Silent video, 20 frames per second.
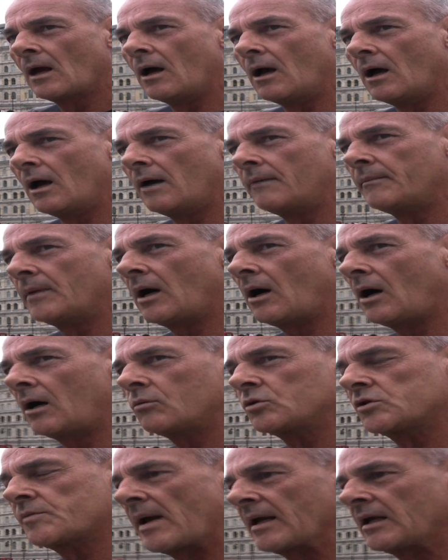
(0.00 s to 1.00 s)
Um, I
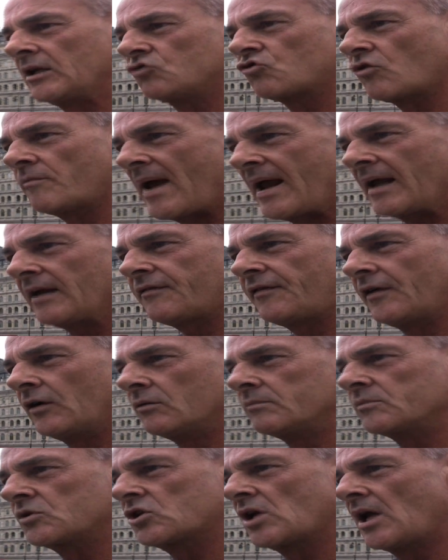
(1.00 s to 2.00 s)
was making dramatic
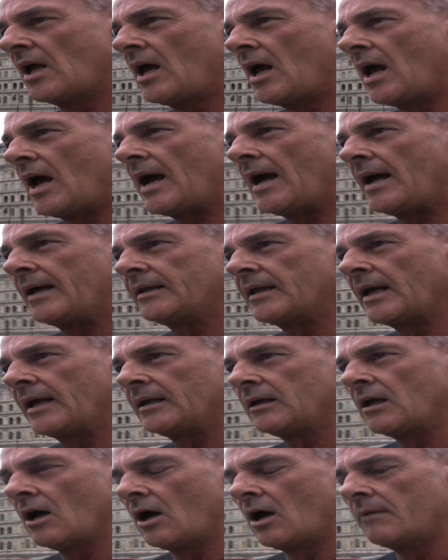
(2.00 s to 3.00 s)
films and
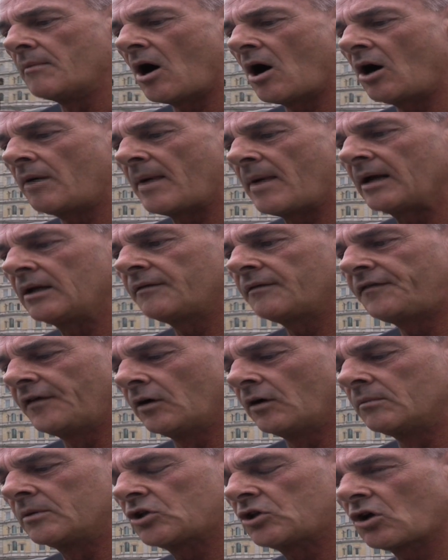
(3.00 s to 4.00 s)
then um, I made a
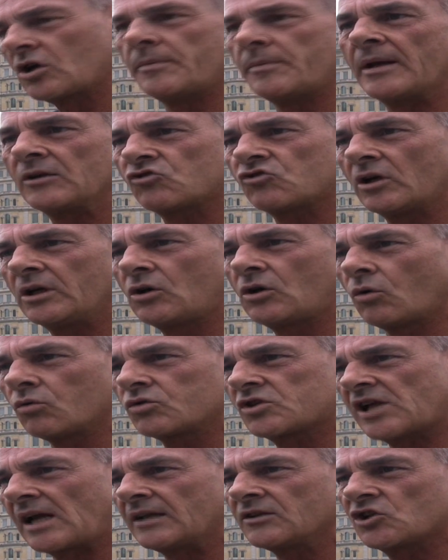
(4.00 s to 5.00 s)
film, a documentary
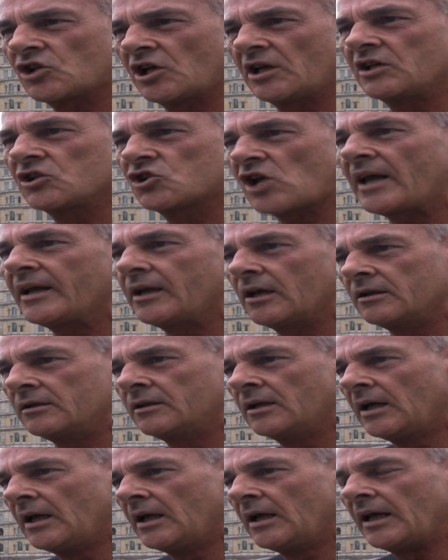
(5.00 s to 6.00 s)
called Sun, Sea and
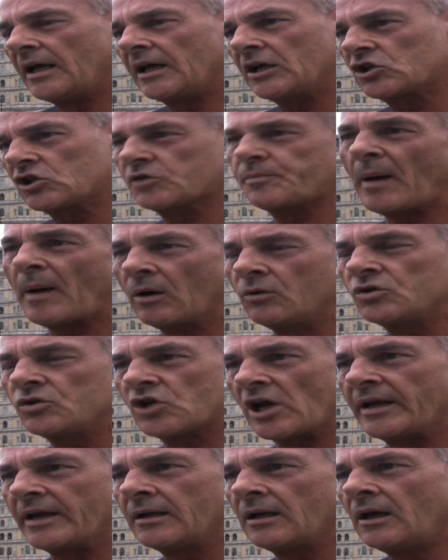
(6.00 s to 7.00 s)
Satan
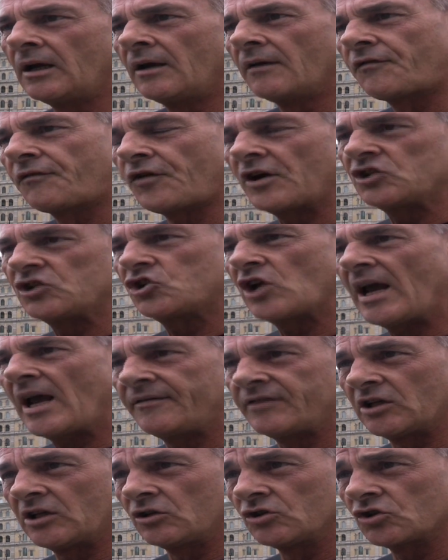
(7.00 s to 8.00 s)
exposing fresh
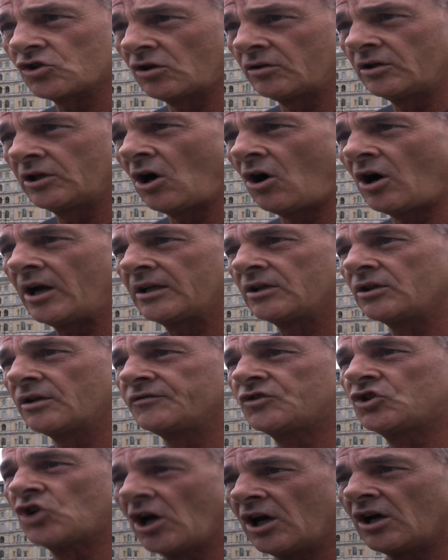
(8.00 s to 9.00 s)
evidence on the island
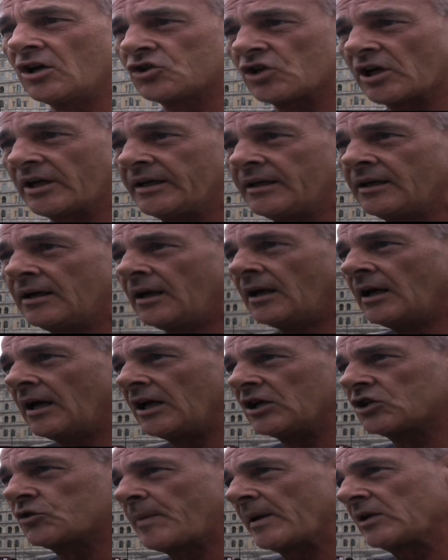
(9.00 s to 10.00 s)
of Jersey,
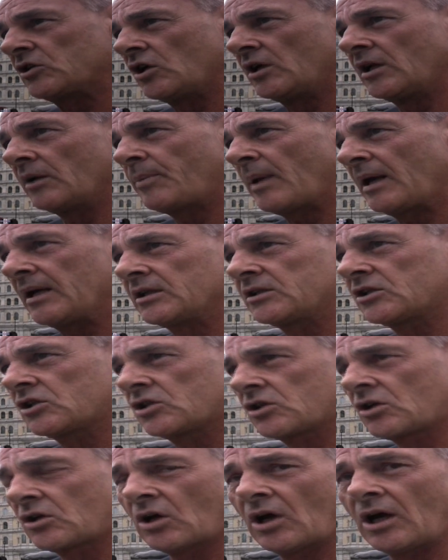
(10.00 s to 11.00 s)
especially in a
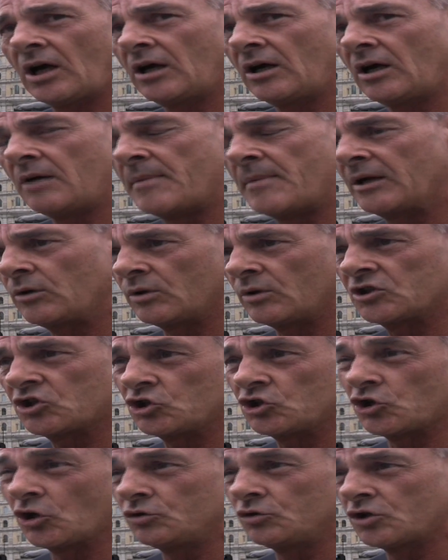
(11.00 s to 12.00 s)
place, uh, a mental
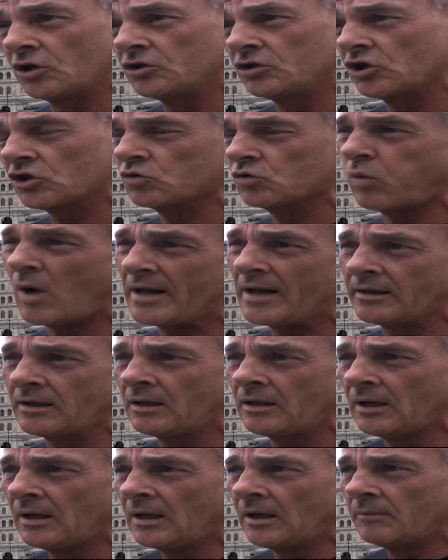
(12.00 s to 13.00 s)
institution just one
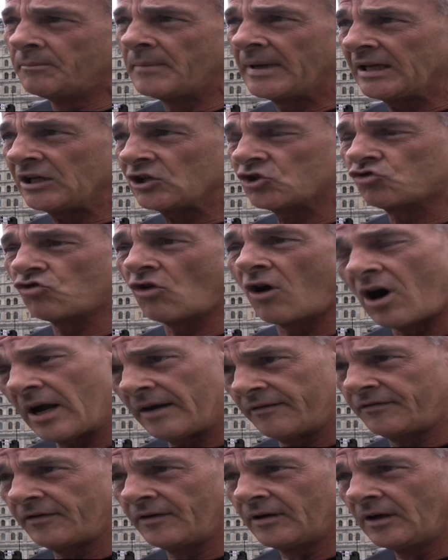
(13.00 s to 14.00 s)
minute's
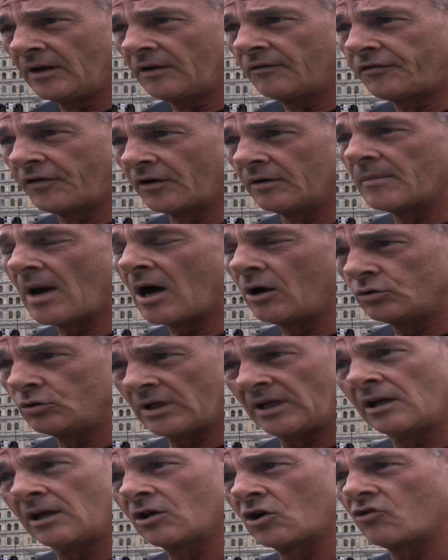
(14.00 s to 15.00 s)
drive from Haut
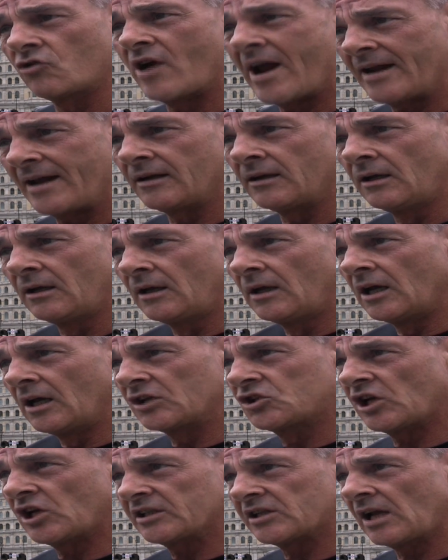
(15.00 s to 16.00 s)
de la Garenne, a
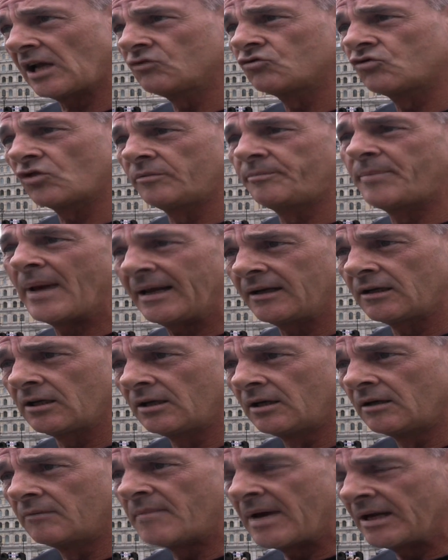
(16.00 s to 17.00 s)
600-bed
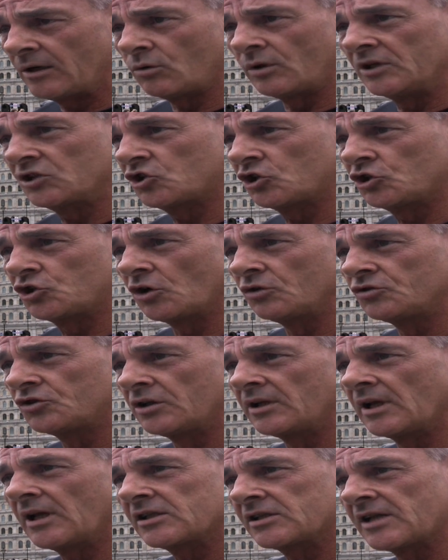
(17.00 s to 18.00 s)
mental
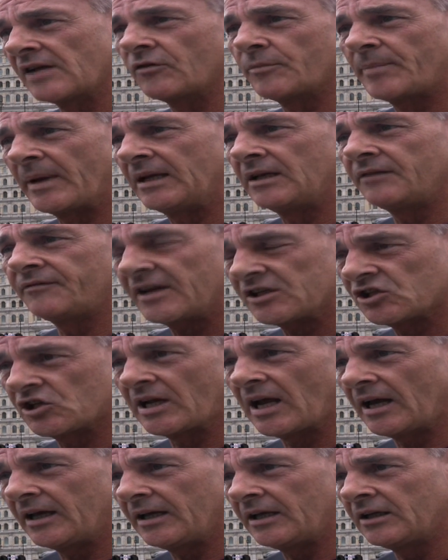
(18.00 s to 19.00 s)
institution that has never been
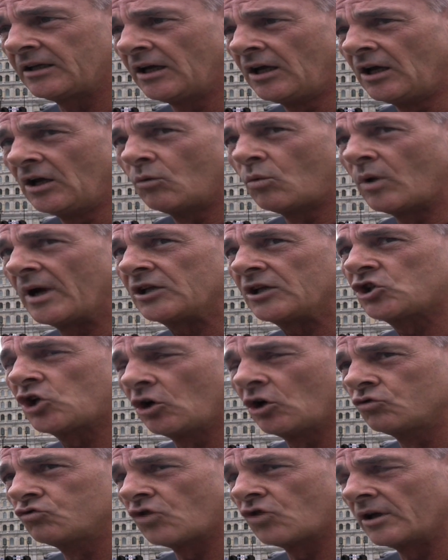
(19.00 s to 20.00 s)
investigated, where
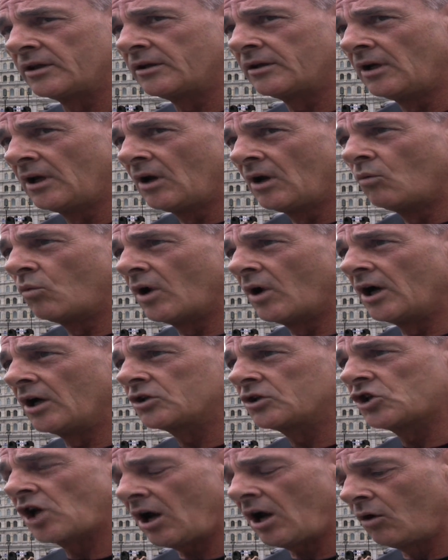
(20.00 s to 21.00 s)
children were
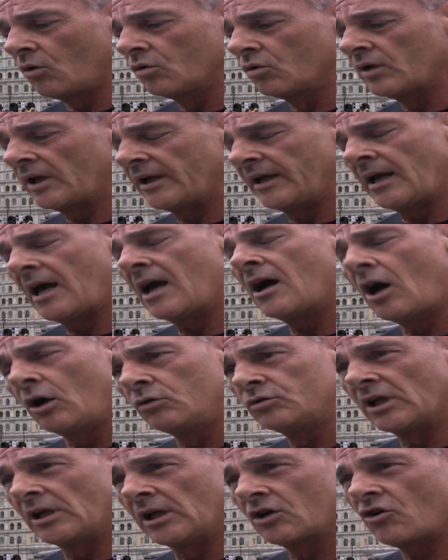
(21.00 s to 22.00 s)
told at uh,
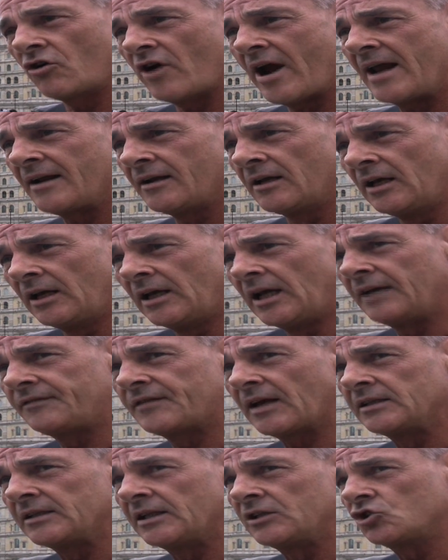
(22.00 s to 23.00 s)
Haut de la Garenne
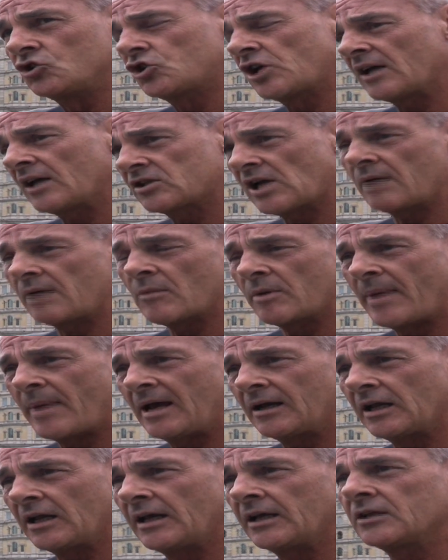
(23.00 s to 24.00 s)
if they didn't shut up
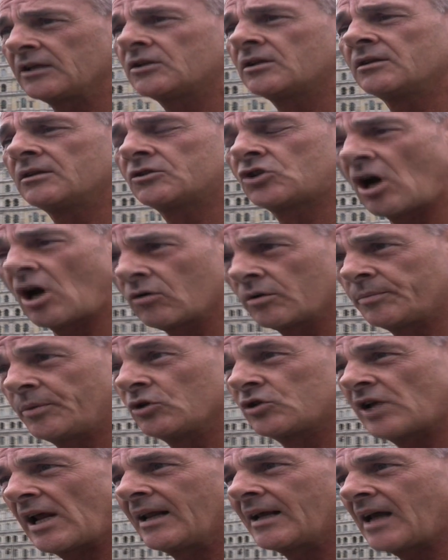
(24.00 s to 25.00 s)
about their child
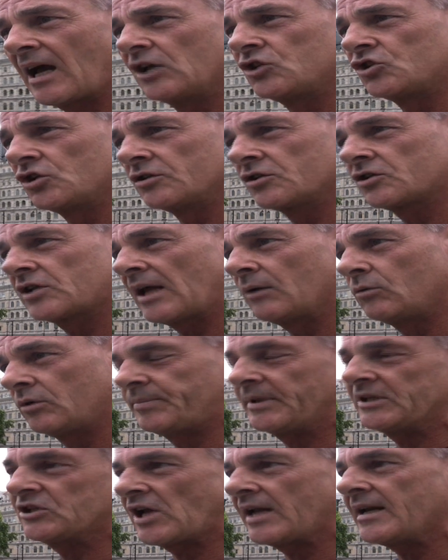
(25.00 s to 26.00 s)
abuse allegations, they
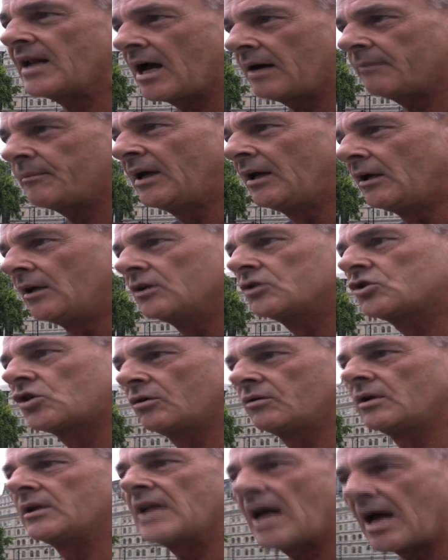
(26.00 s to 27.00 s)
would be sent up
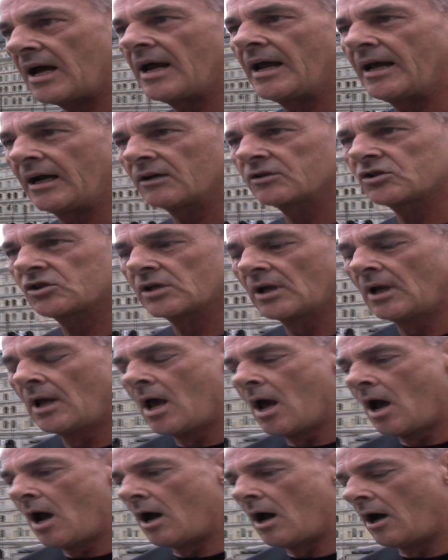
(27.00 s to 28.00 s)
to the nut house.
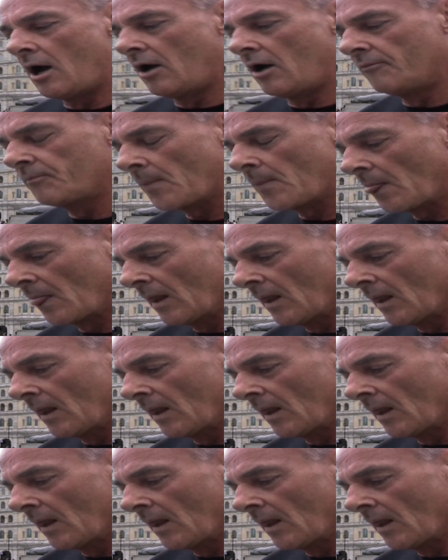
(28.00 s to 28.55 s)
Um,